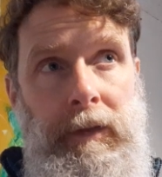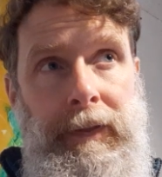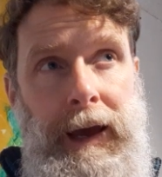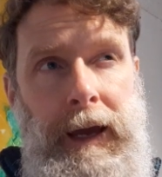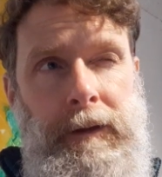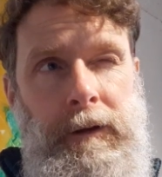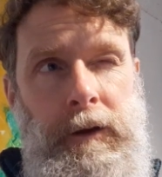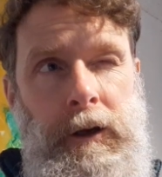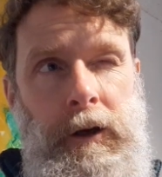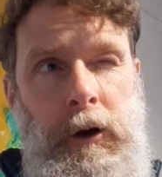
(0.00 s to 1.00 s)
that
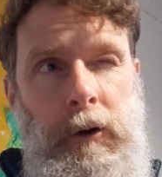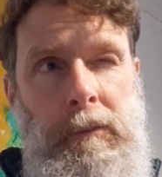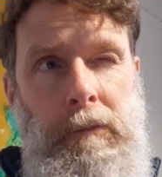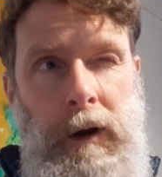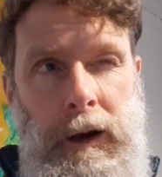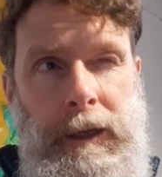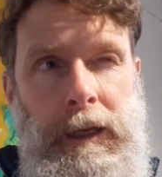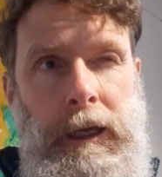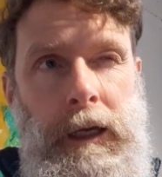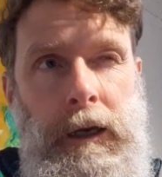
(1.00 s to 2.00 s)
on my
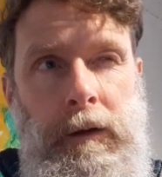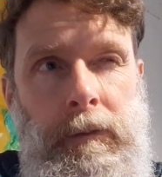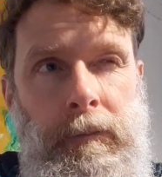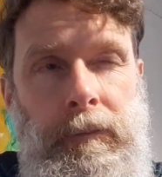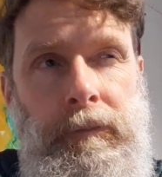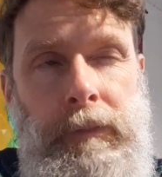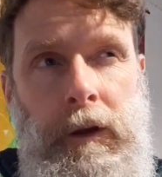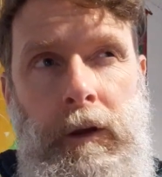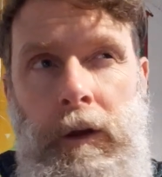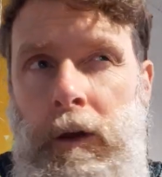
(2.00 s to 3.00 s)
year,
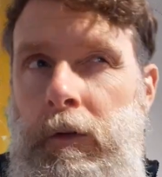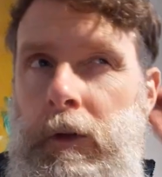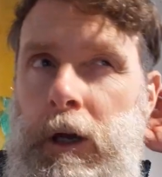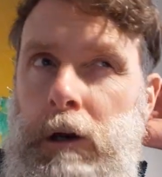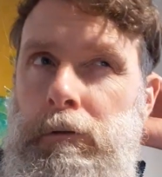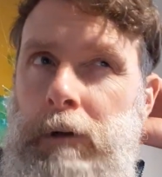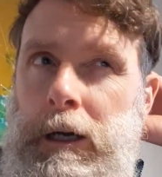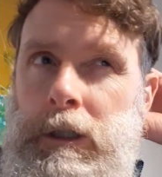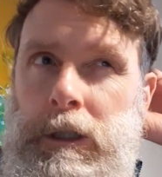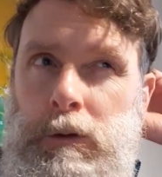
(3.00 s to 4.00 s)
the
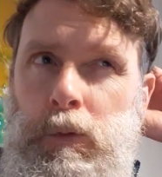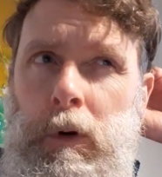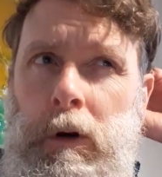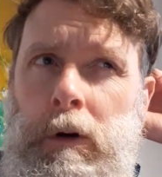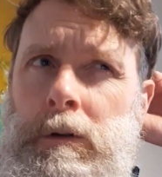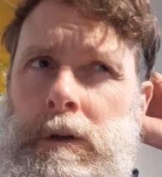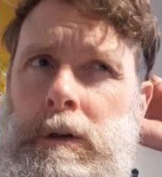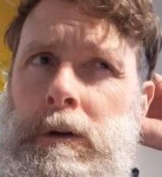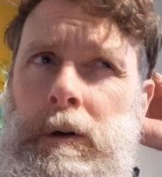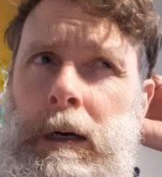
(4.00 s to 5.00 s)
crushed
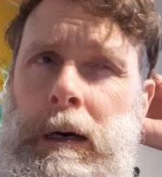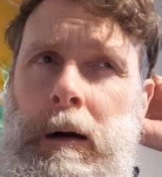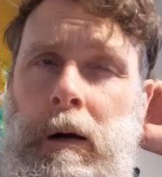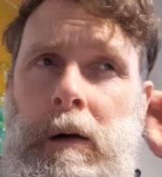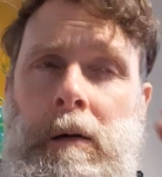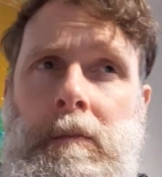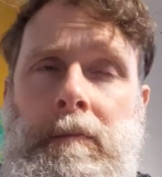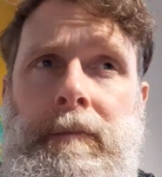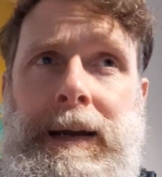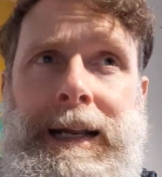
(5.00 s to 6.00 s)
was,
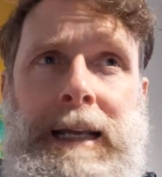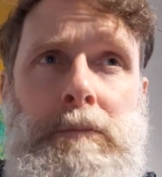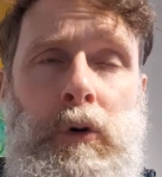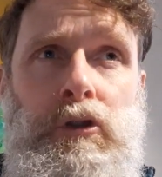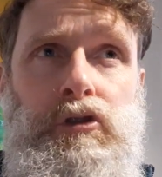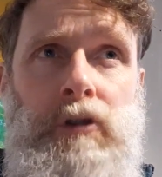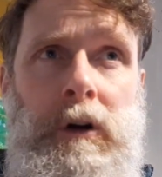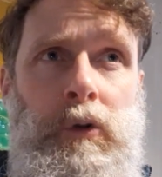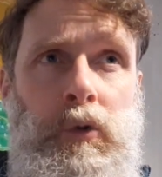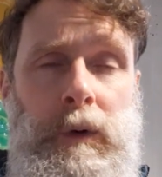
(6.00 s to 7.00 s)
he more
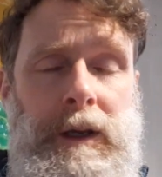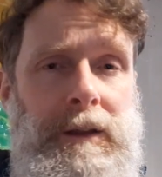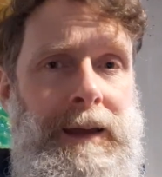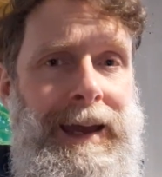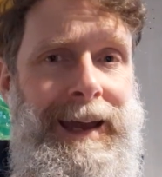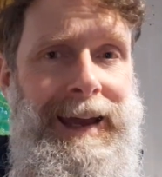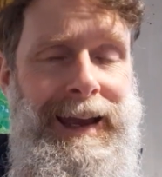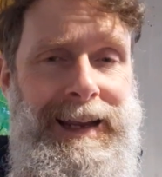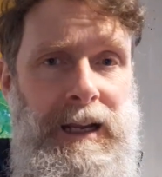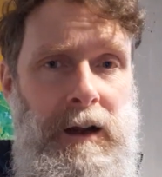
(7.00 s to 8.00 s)
struggled with
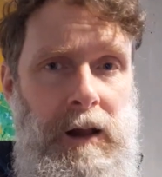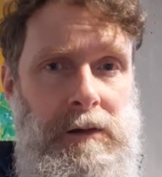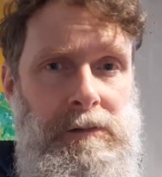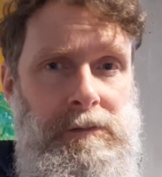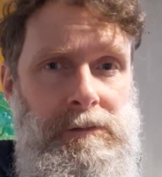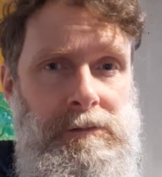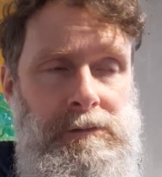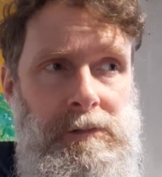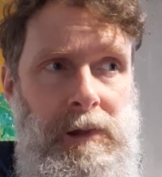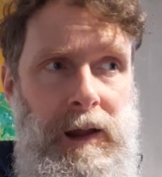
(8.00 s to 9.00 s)
anger.
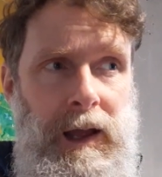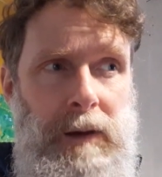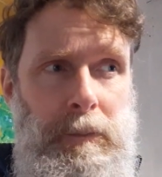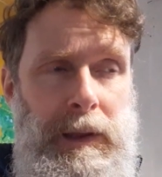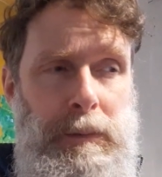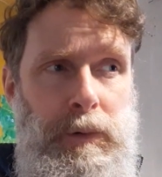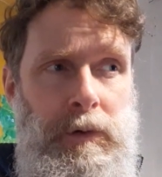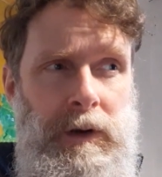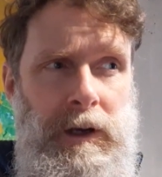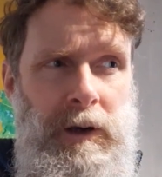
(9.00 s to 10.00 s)
And
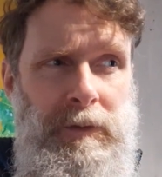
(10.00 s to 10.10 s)
people, you know,